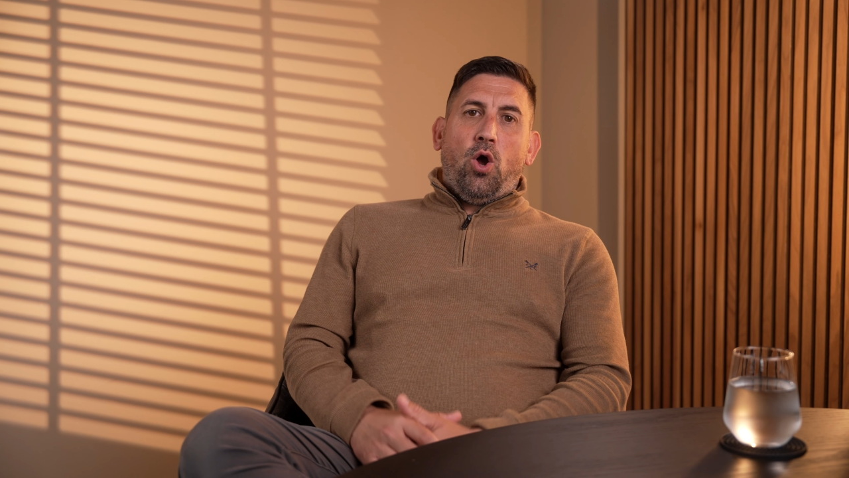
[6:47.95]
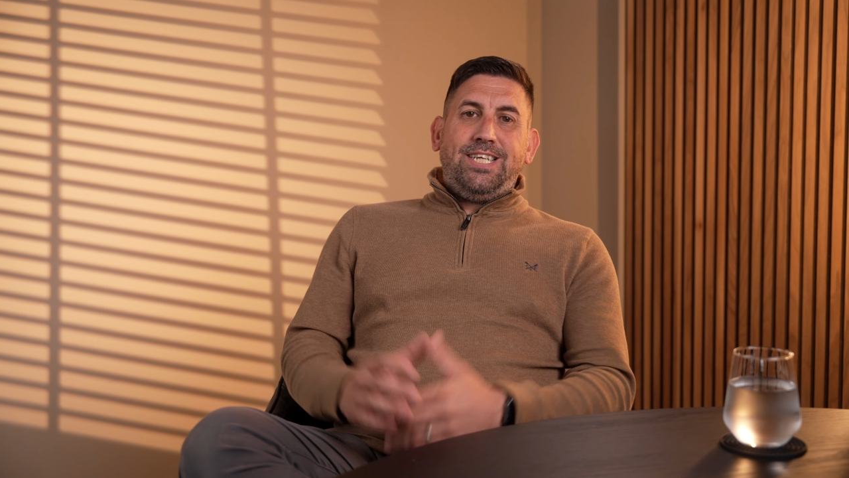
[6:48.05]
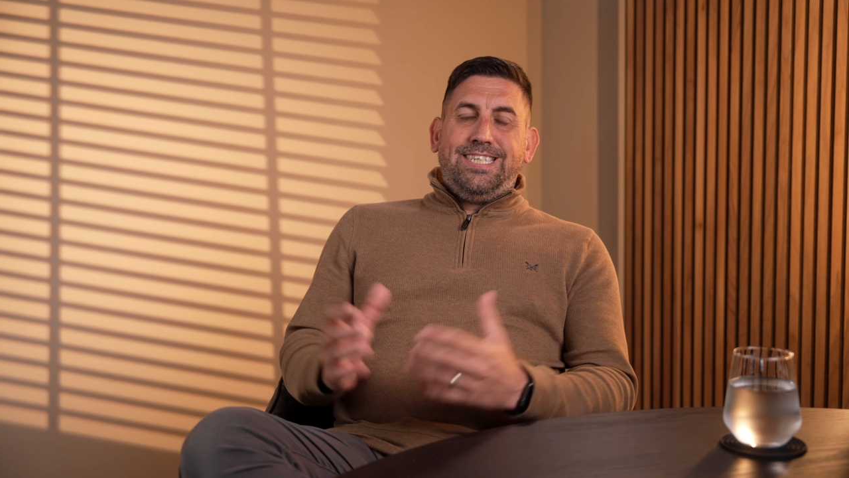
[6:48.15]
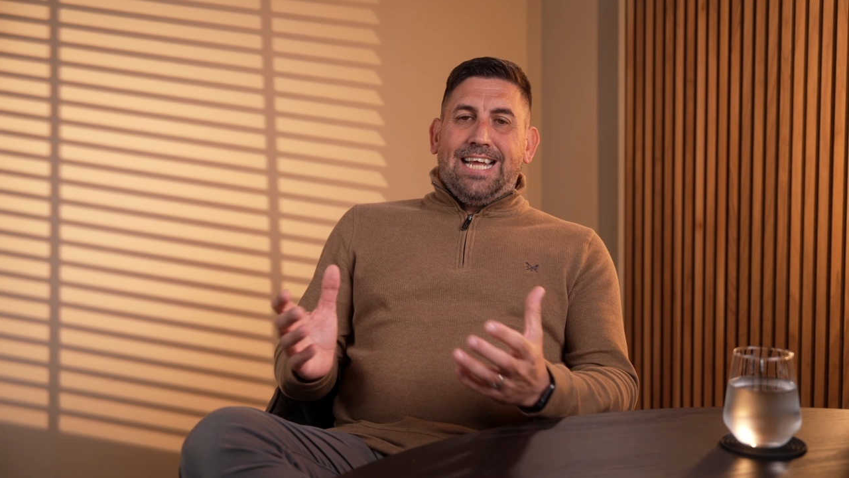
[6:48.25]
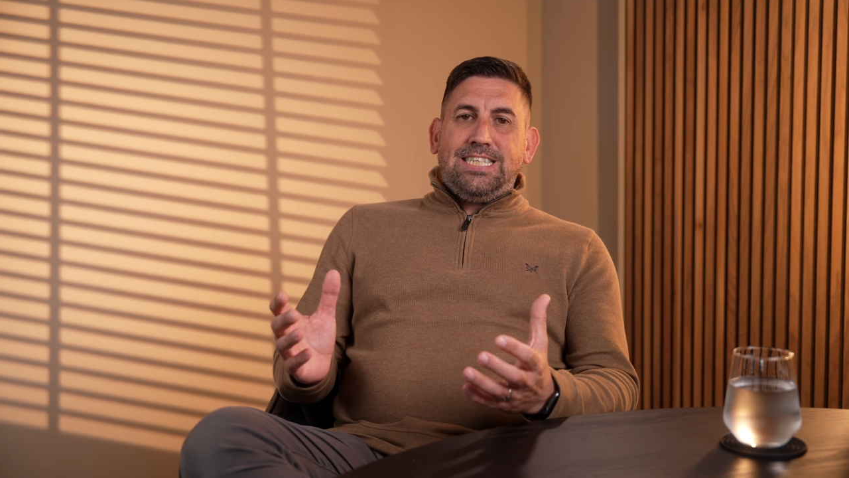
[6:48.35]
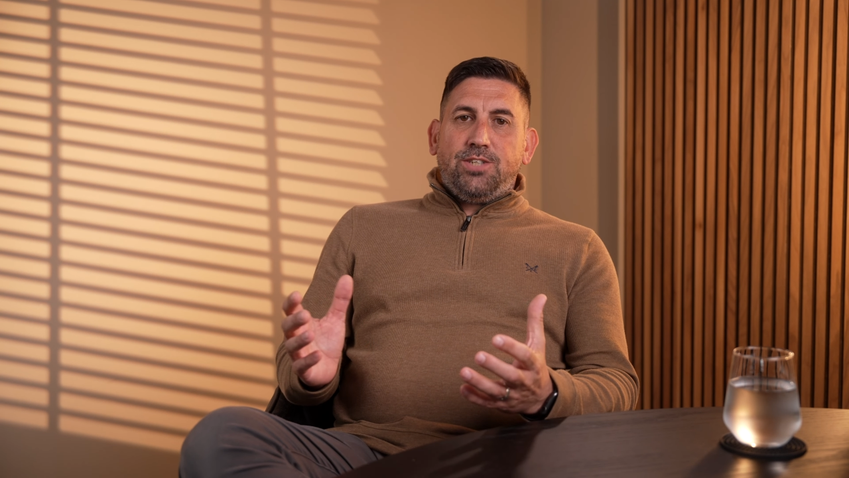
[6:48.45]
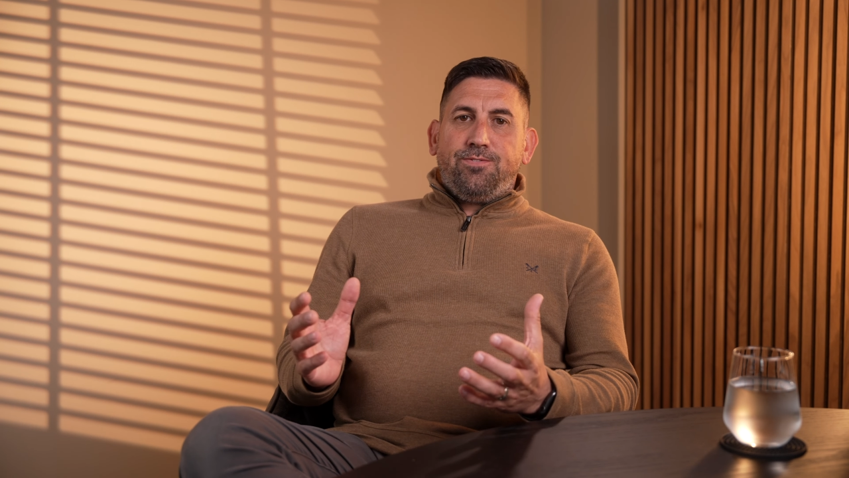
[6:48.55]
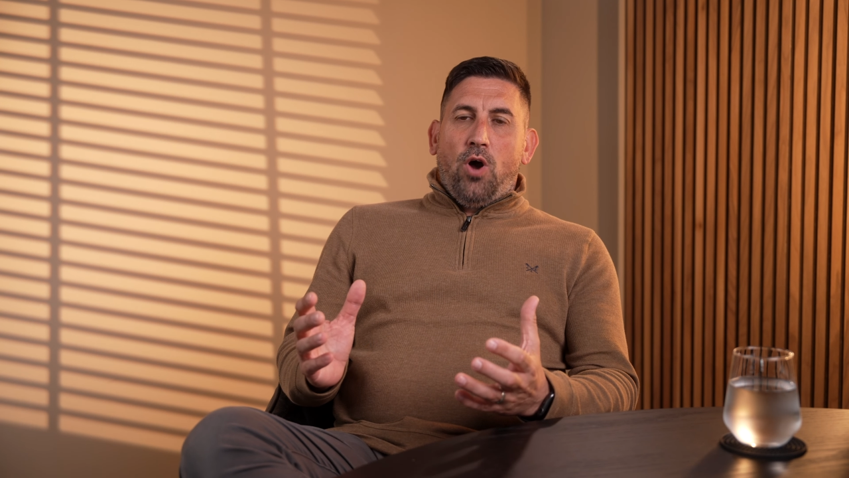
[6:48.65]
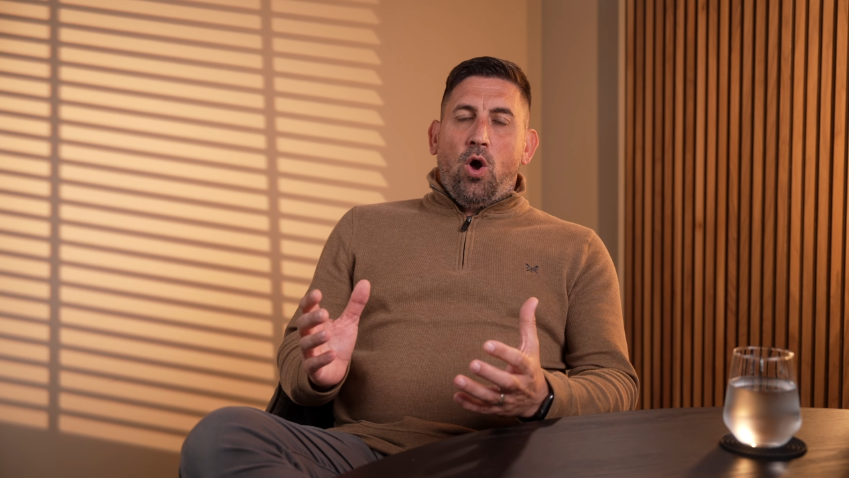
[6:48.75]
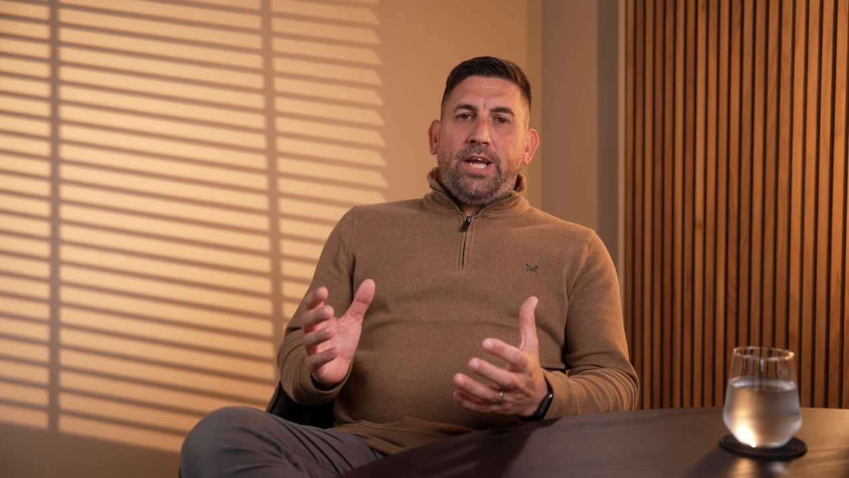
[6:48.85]

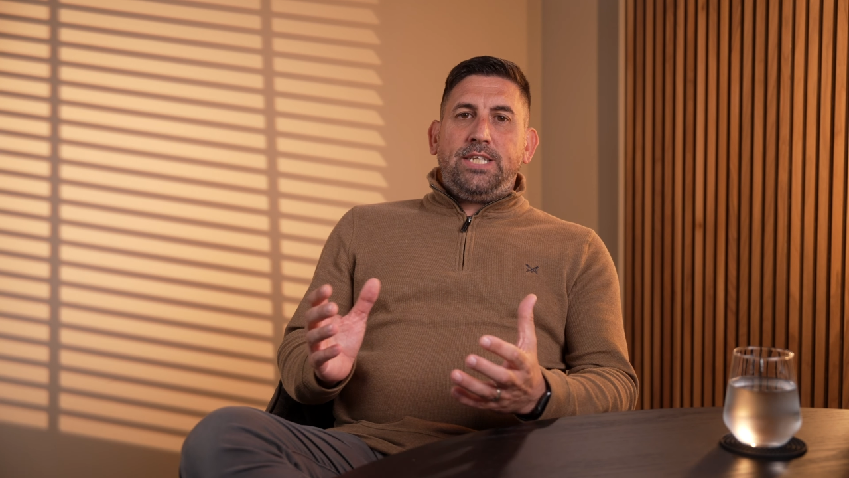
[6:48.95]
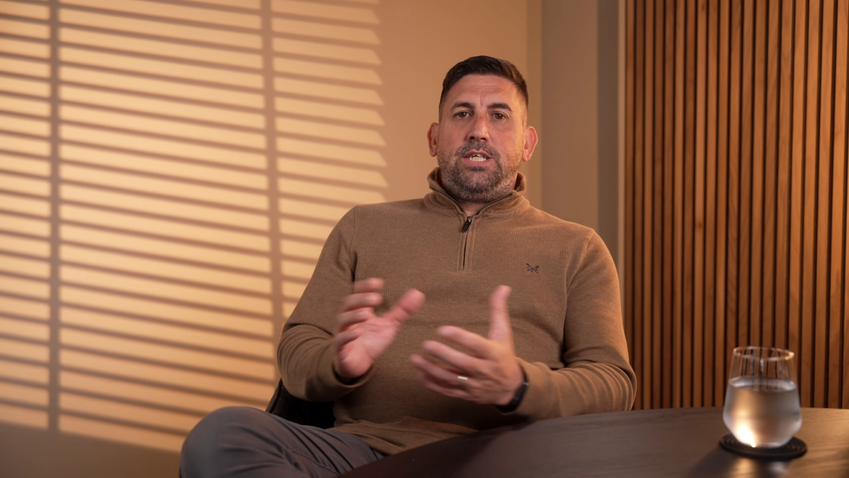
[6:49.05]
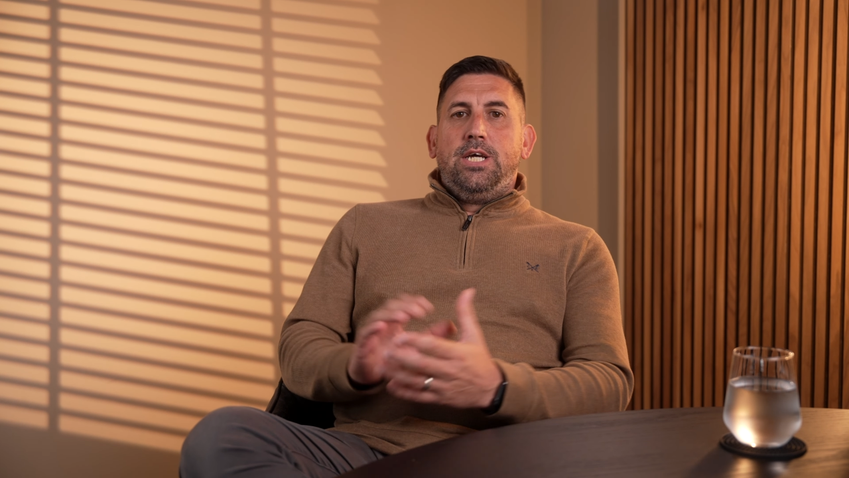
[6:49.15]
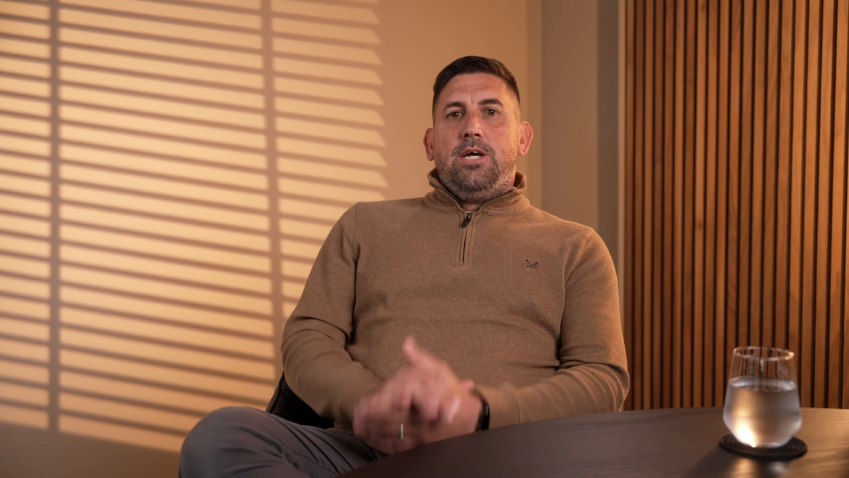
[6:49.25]
identified